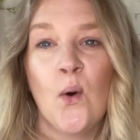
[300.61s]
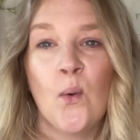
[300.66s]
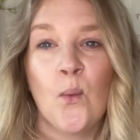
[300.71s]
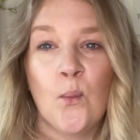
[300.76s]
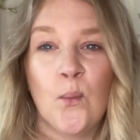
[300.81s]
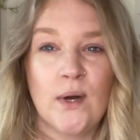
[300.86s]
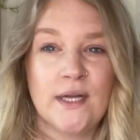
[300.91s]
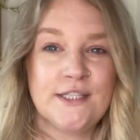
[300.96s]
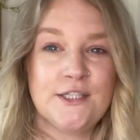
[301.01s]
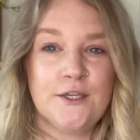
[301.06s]

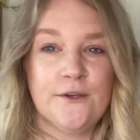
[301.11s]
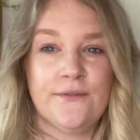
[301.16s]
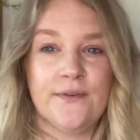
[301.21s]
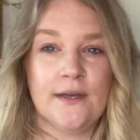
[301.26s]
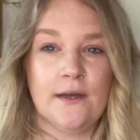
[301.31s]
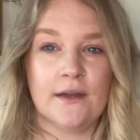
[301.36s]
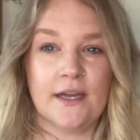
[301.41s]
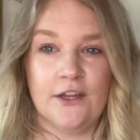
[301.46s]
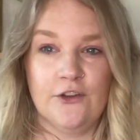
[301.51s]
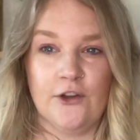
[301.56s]
Once you
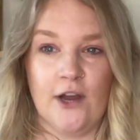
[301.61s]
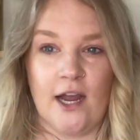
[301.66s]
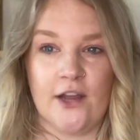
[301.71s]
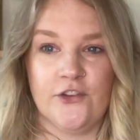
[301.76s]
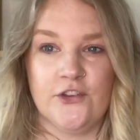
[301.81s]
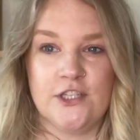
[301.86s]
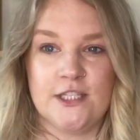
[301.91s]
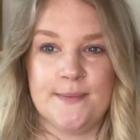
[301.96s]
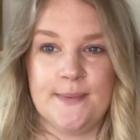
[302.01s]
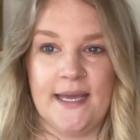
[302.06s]
feel
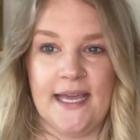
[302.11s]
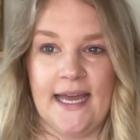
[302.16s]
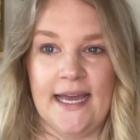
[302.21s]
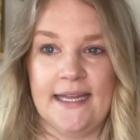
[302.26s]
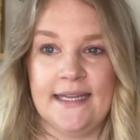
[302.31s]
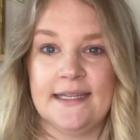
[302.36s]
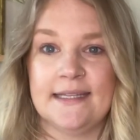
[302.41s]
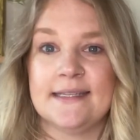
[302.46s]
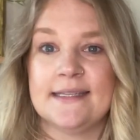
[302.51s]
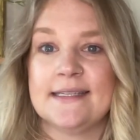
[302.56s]
contractions
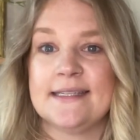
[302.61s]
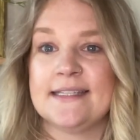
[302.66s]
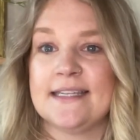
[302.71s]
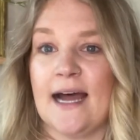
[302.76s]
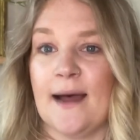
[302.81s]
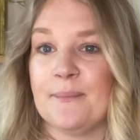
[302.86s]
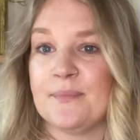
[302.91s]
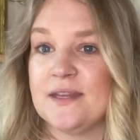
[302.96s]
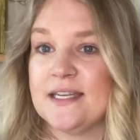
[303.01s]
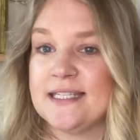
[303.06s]
begin,
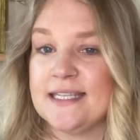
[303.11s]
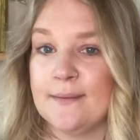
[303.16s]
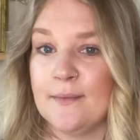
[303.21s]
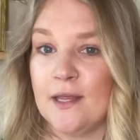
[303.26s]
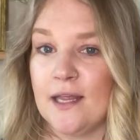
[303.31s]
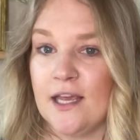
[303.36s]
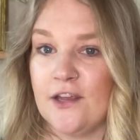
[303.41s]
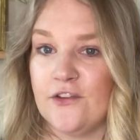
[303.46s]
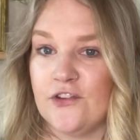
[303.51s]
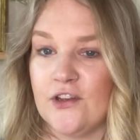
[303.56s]
stop the
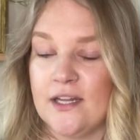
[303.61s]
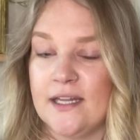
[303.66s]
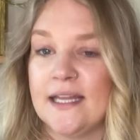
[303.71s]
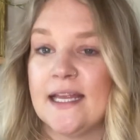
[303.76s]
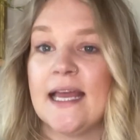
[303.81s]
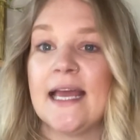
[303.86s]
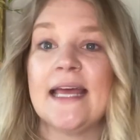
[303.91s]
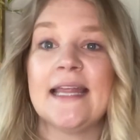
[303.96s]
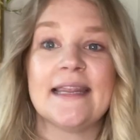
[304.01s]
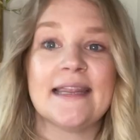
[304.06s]

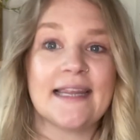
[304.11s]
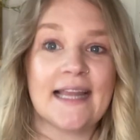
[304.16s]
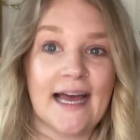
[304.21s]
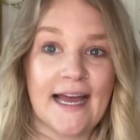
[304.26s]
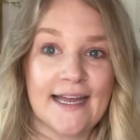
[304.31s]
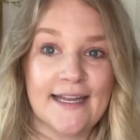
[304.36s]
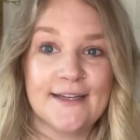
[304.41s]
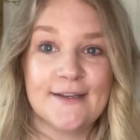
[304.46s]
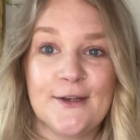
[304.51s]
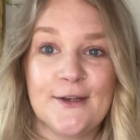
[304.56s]
stimulation and
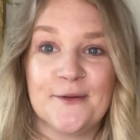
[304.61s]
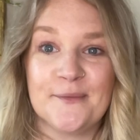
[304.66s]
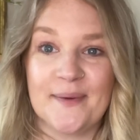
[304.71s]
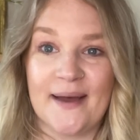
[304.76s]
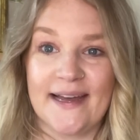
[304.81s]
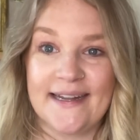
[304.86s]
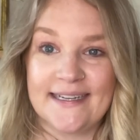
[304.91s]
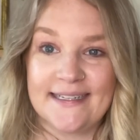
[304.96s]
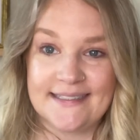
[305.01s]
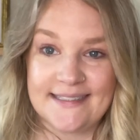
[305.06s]
let
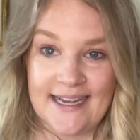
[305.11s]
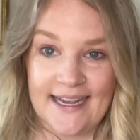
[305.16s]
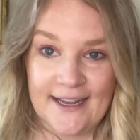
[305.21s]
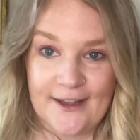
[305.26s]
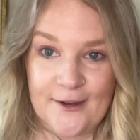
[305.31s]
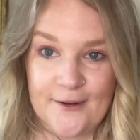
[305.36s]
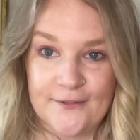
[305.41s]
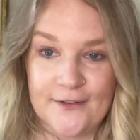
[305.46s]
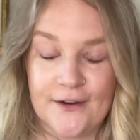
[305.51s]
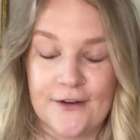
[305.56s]
body take
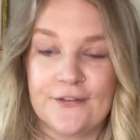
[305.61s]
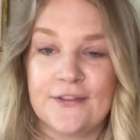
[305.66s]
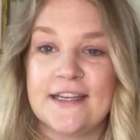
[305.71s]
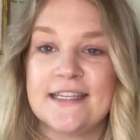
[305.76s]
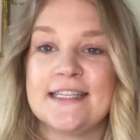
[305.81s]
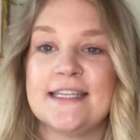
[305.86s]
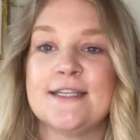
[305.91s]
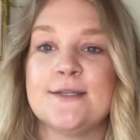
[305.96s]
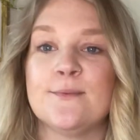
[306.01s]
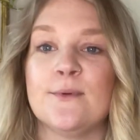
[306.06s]
over.
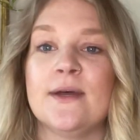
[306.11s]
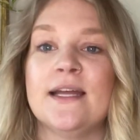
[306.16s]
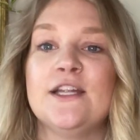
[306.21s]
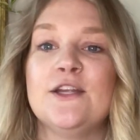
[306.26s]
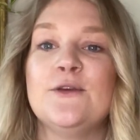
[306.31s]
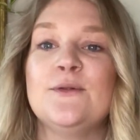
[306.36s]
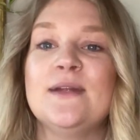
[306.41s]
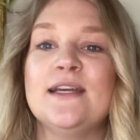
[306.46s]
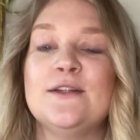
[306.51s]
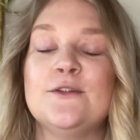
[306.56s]
This is when
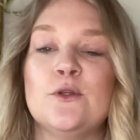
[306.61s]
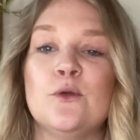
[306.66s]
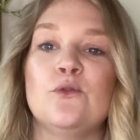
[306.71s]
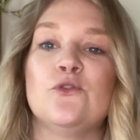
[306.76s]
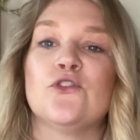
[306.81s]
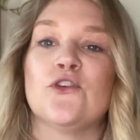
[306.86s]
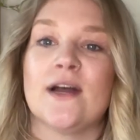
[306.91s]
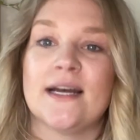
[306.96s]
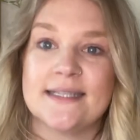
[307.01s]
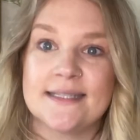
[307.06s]
you need to
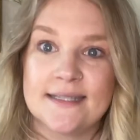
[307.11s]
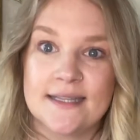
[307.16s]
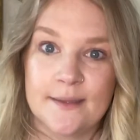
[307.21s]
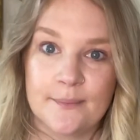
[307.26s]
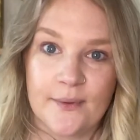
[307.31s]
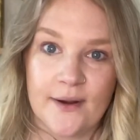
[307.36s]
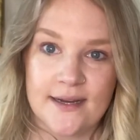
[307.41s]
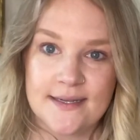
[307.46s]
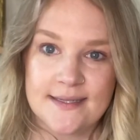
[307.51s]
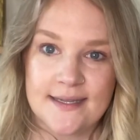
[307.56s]
trust the
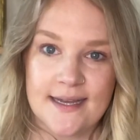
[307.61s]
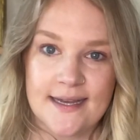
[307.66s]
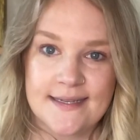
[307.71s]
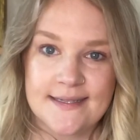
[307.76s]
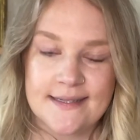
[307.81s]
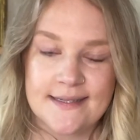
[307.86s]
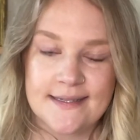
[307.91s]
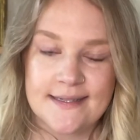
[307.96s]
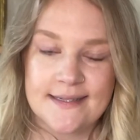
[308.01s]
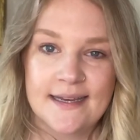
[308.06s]

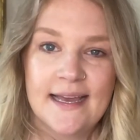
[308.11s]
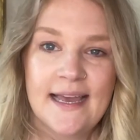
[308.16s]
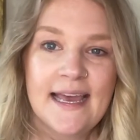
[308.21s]
process.